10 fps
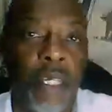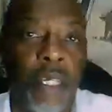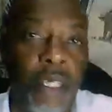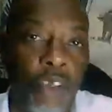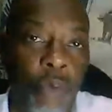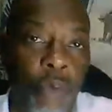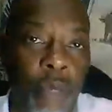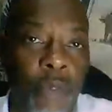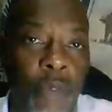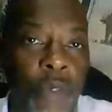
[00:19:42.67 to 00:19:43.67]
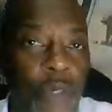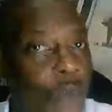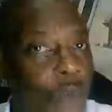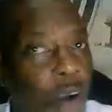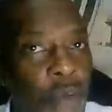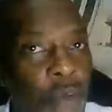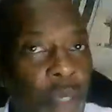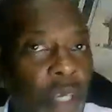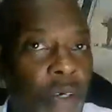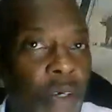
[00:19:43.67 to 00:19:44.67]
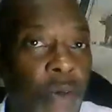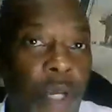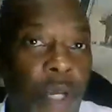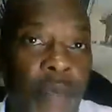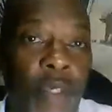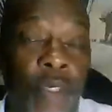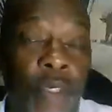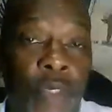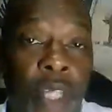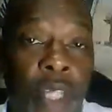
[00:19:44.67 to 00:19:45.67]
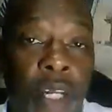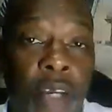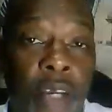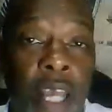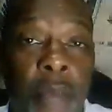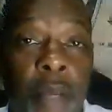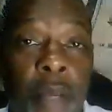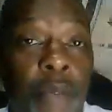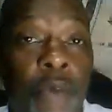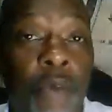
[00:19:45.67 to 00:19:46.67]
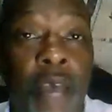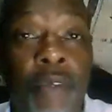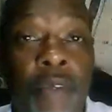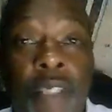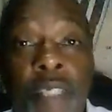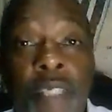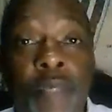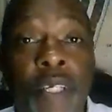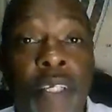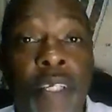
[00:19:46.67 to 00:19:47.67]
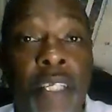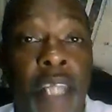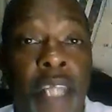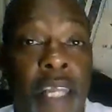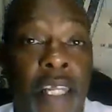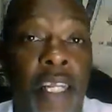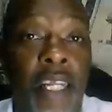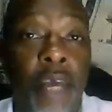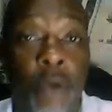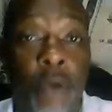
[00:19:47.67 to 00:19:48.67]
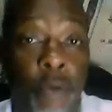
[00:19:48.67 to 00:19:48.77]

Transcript: Maybe you've called me or whatever, and you said, okay, I'm going to be arriving on this particular date in Nairobi.